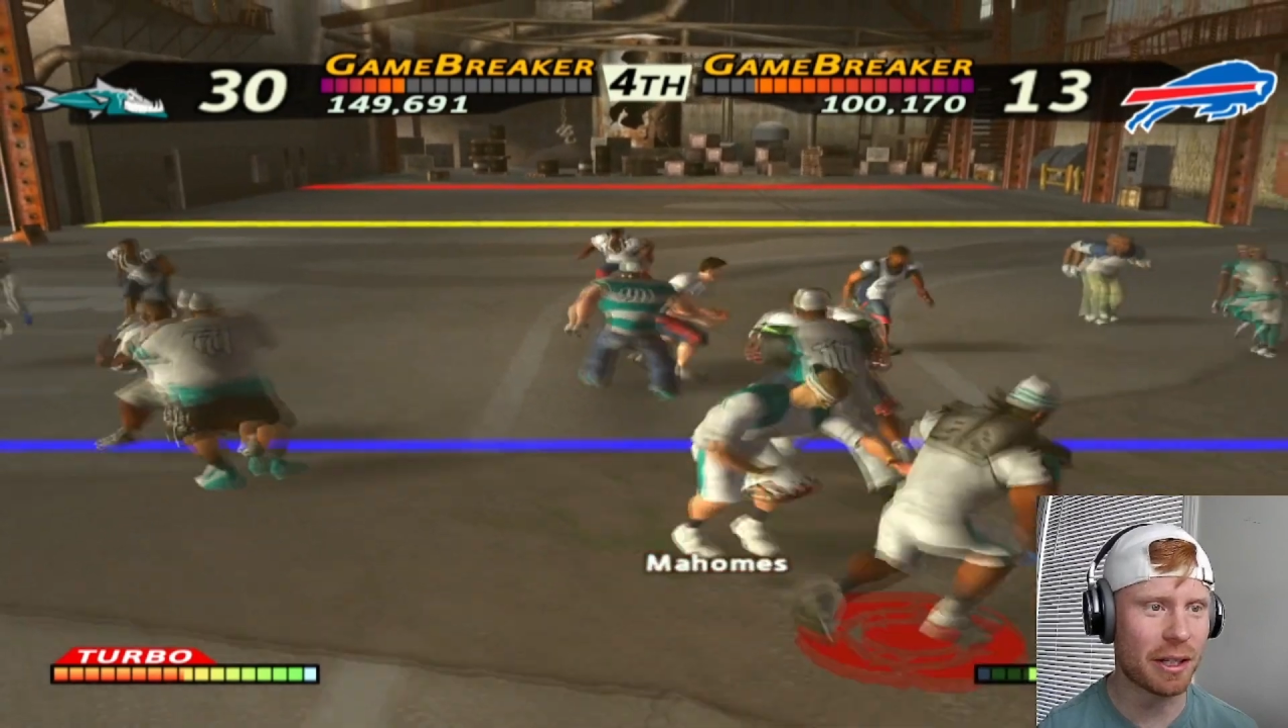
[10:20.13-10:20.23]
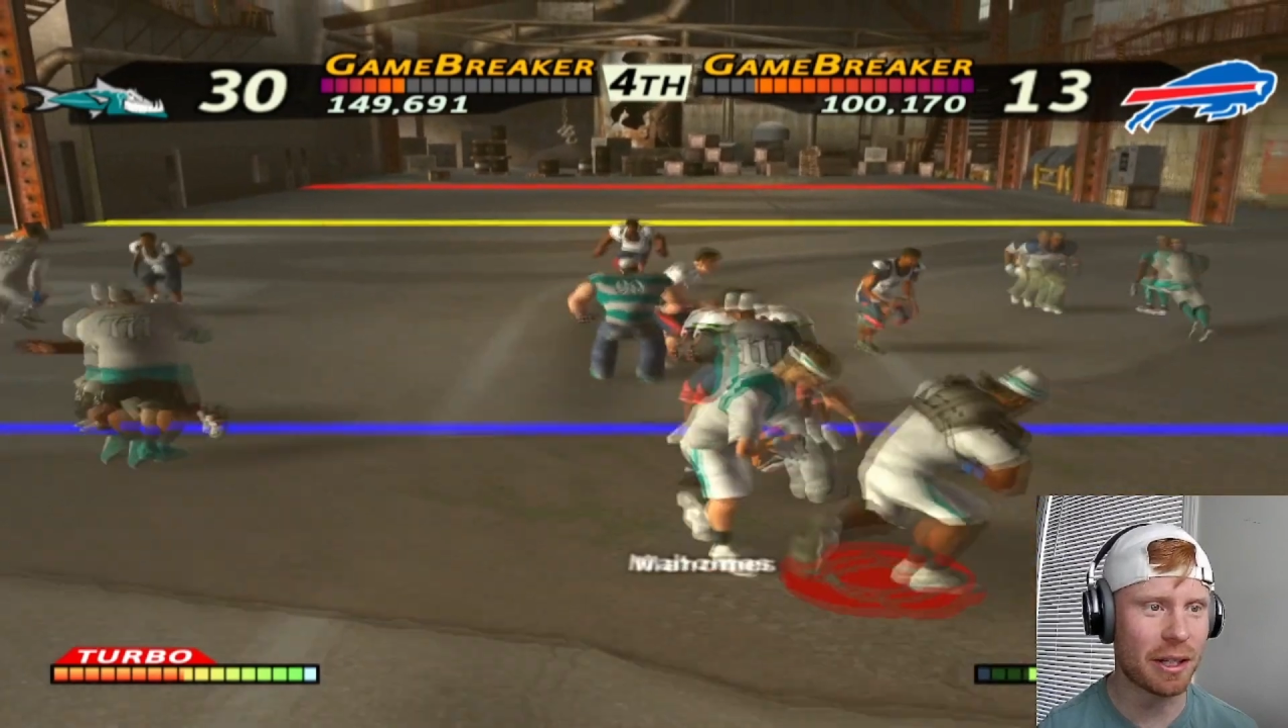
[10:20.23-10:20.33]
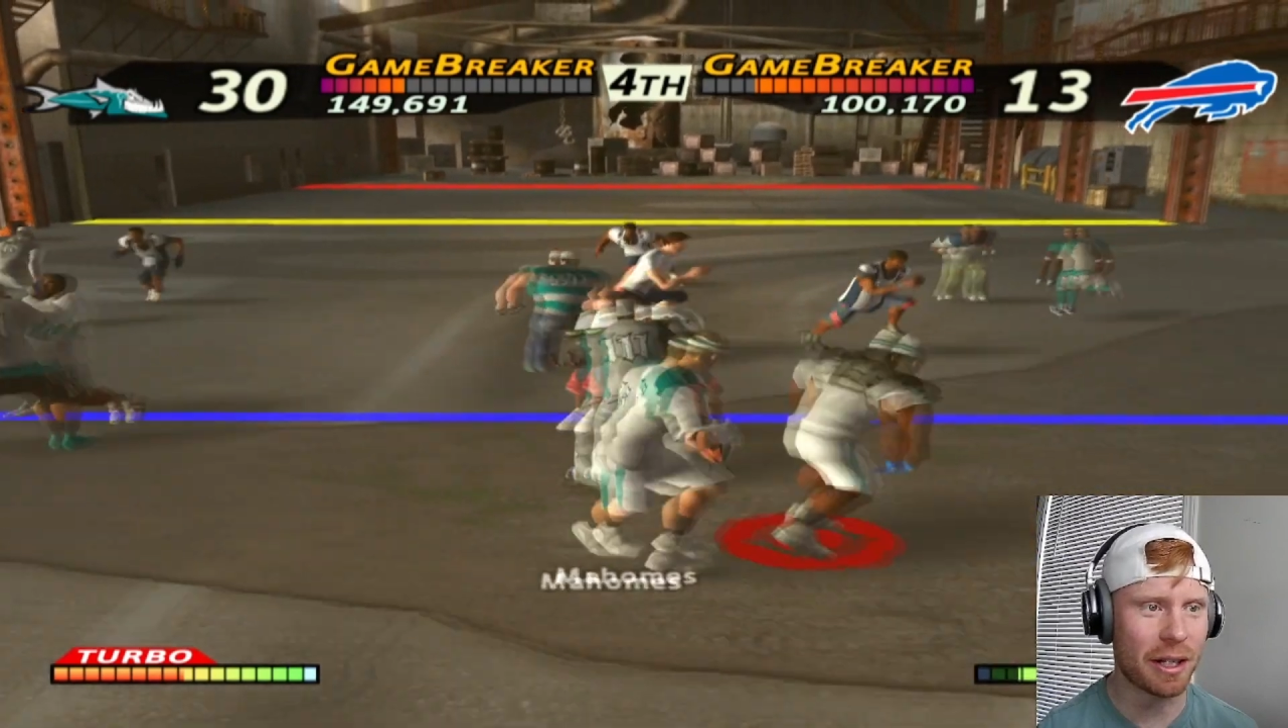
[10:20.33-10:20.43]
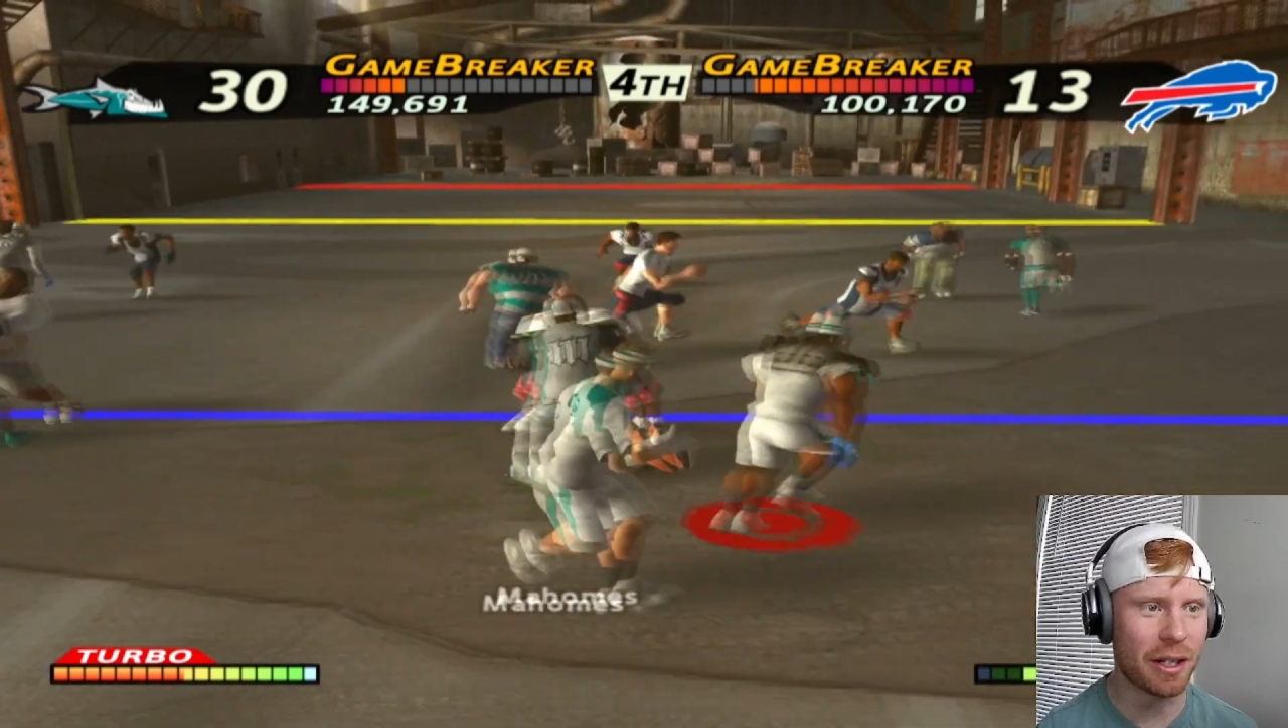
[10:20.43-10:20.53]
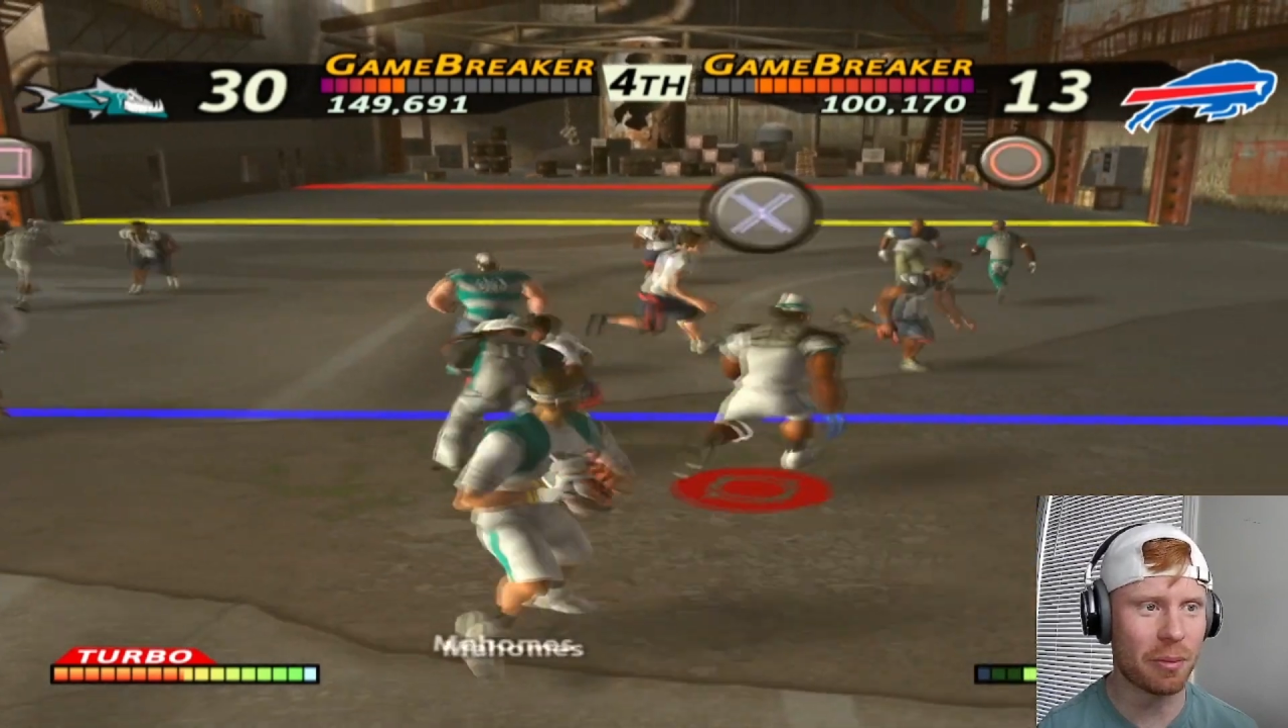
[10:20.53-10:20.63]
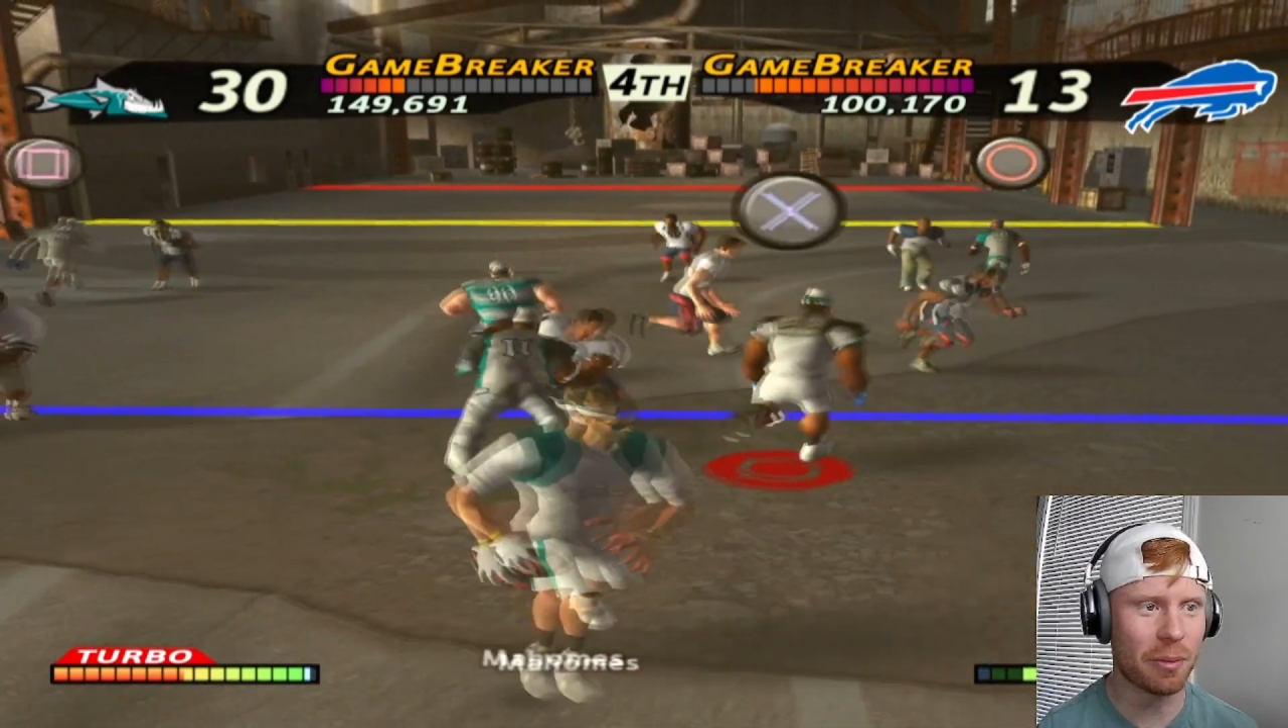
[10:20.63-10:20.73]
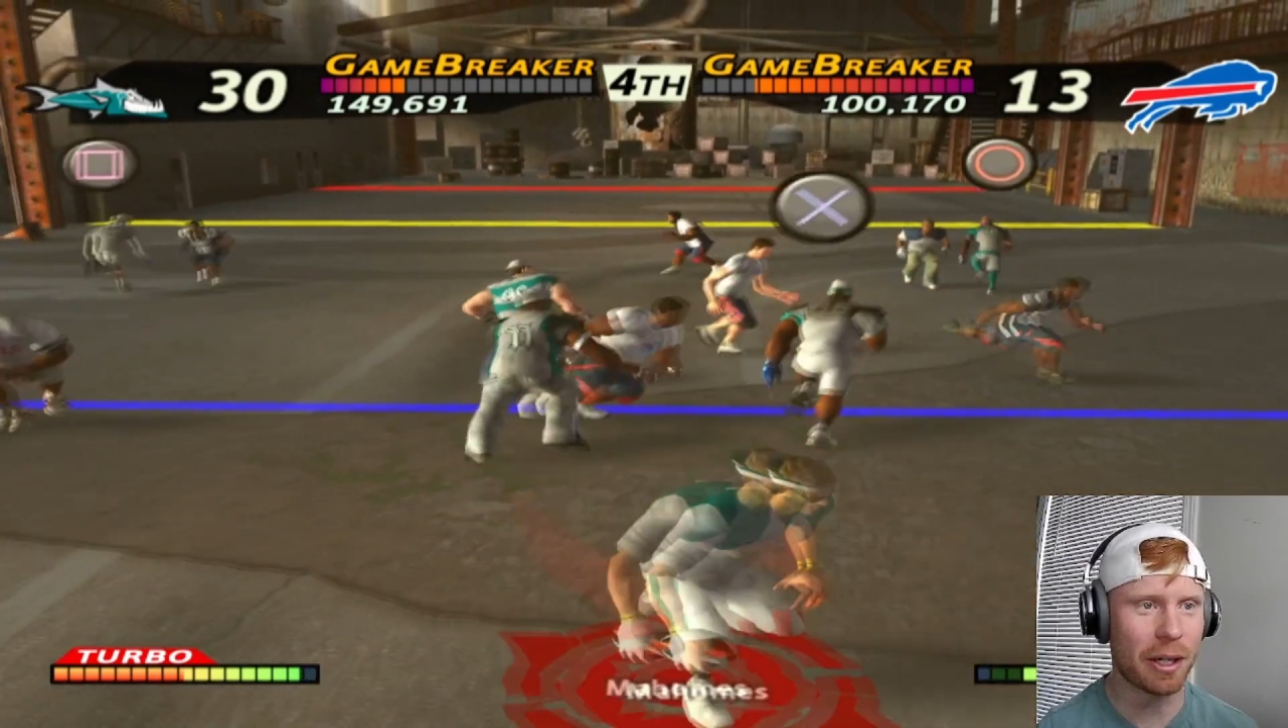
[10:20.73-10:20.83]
and here we